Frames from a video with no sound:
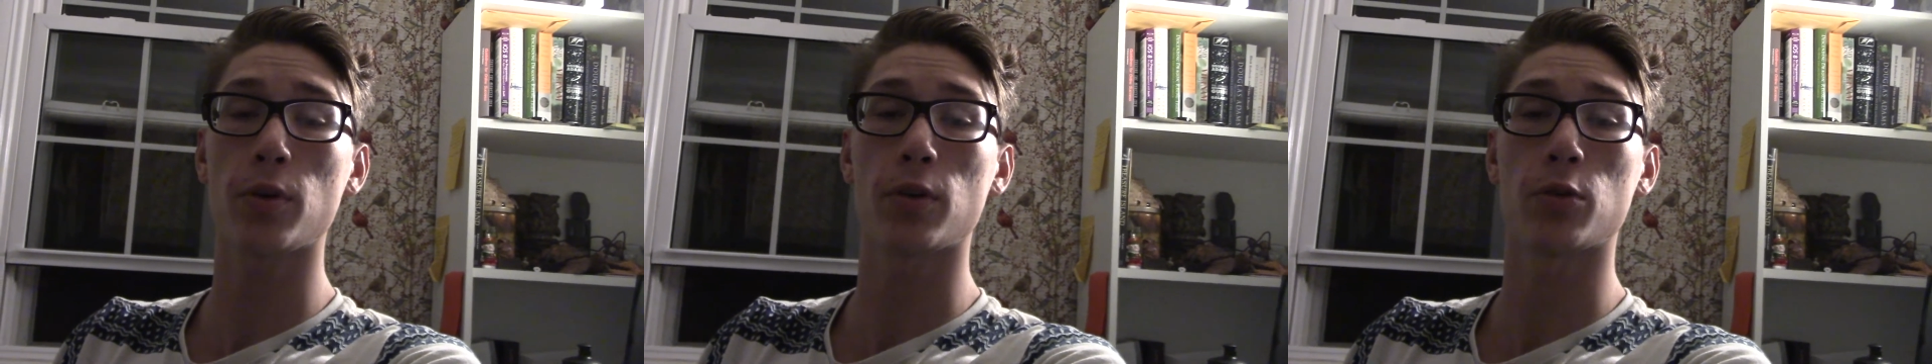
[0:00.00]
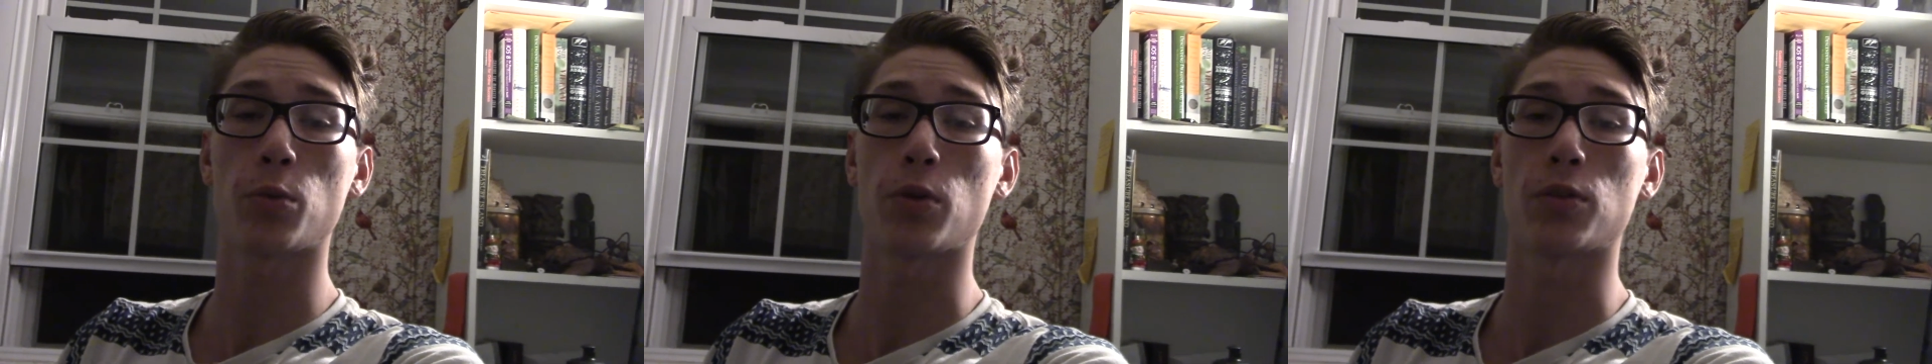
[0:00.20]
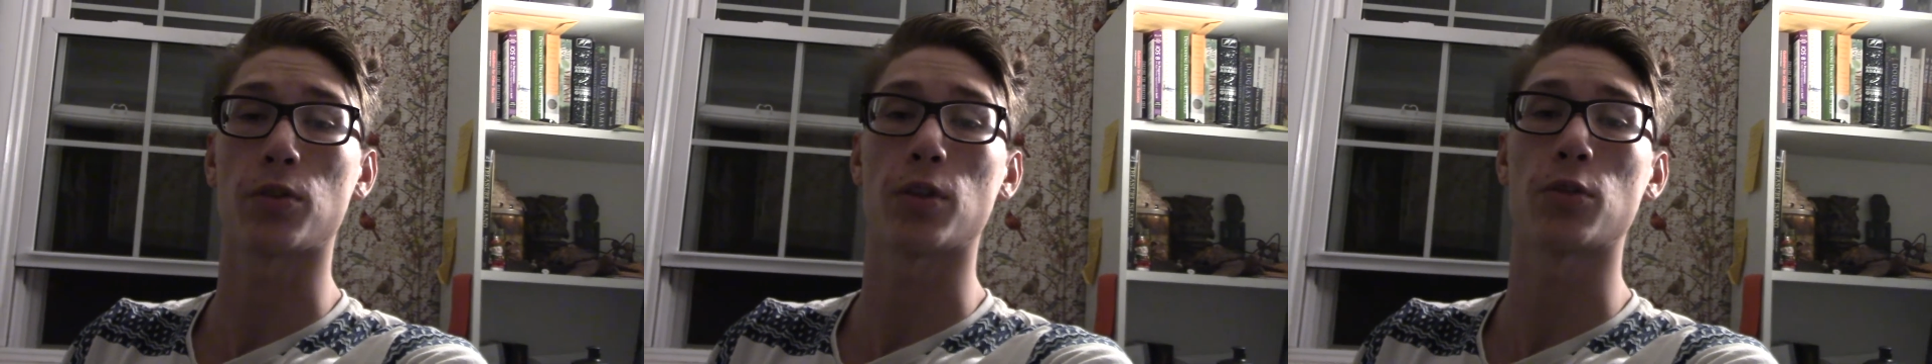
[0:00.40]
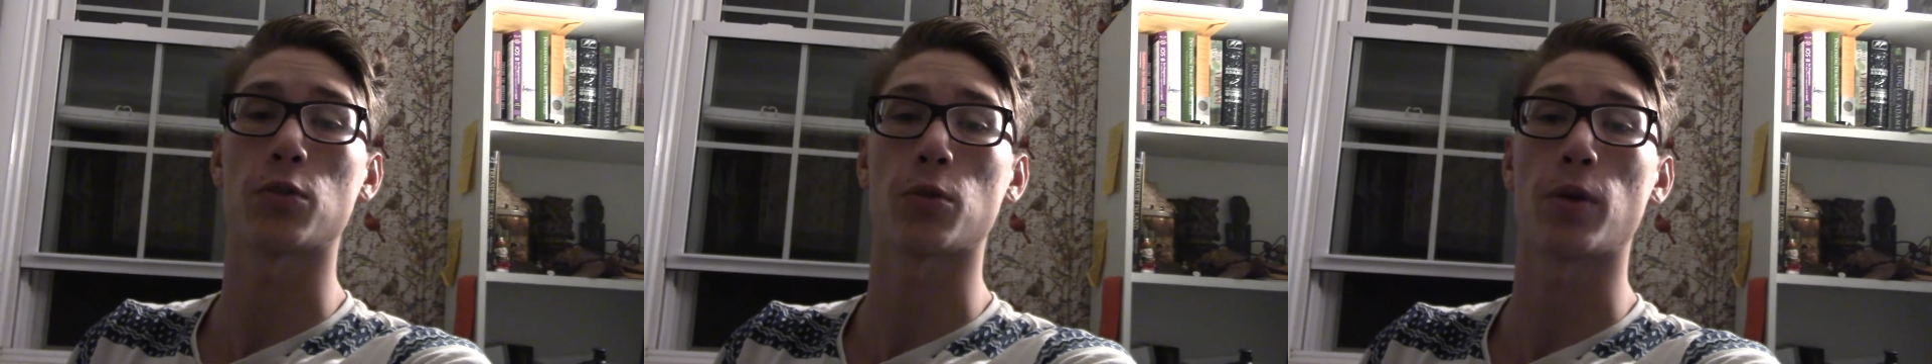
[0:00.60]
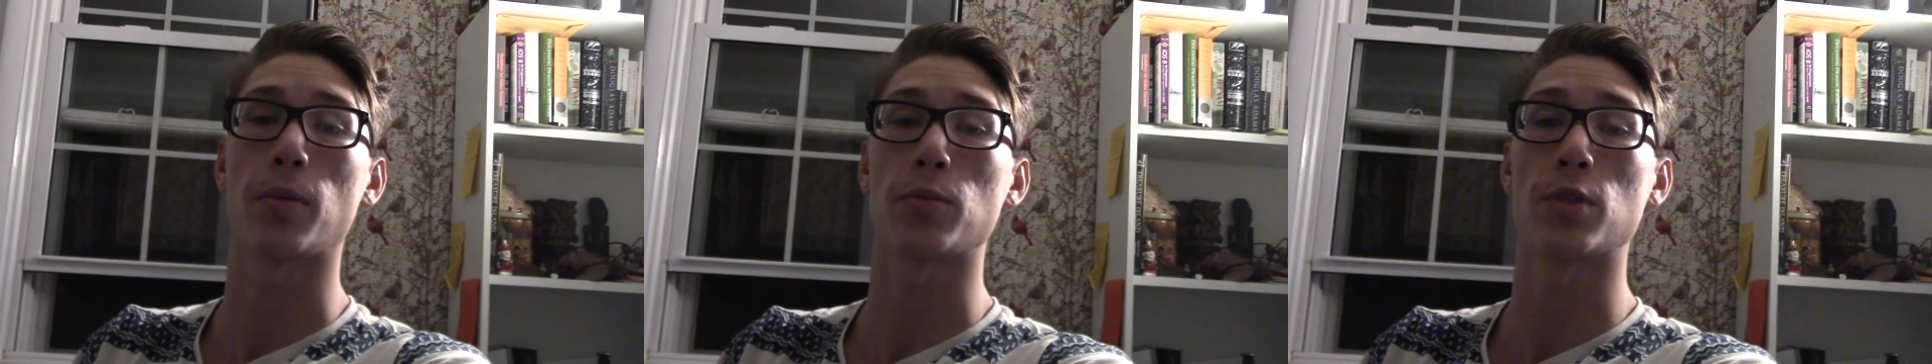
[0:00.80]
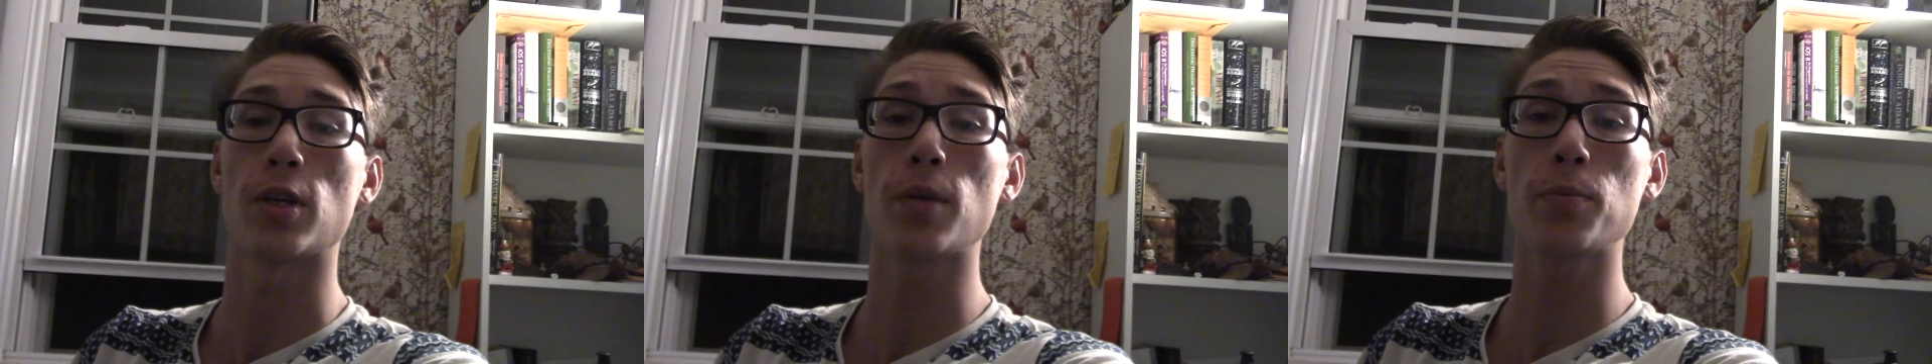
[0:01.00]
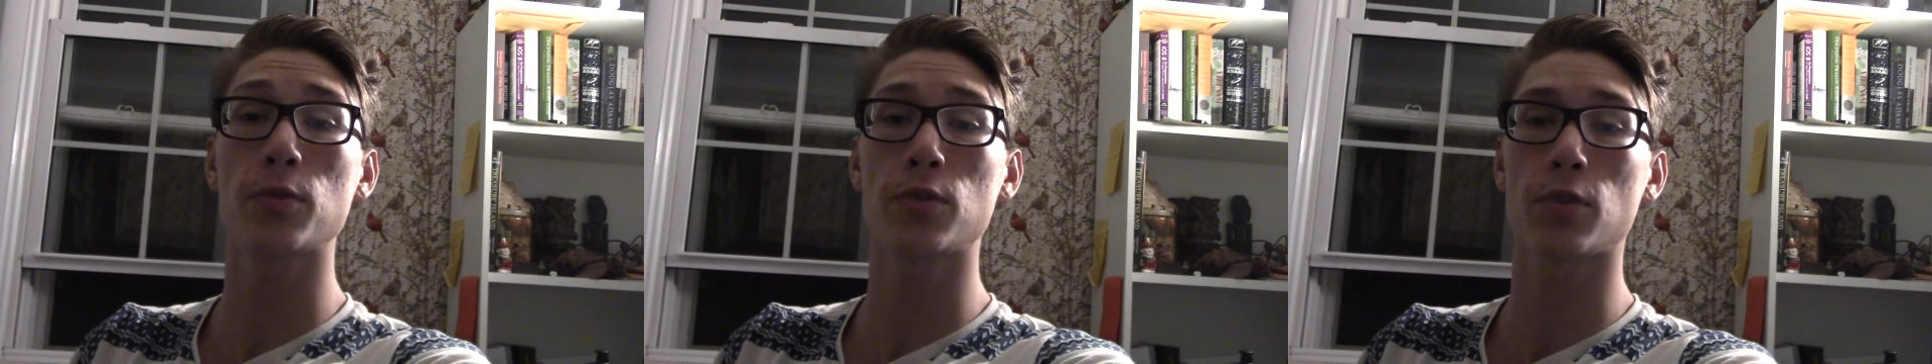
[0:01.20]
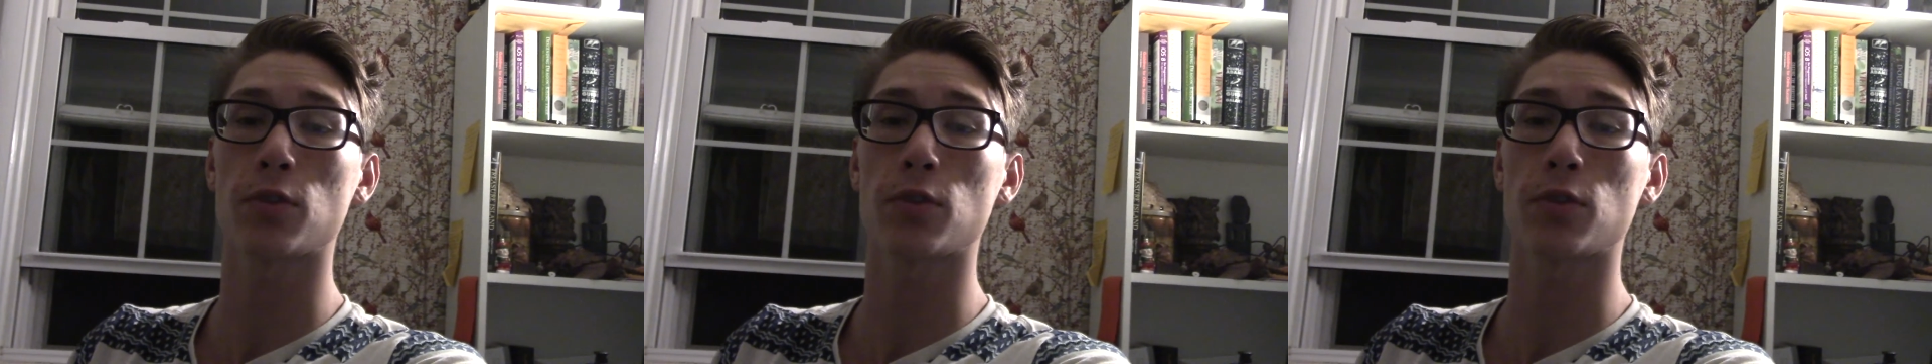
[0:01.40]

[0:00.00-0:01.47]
as well as Instagram tips,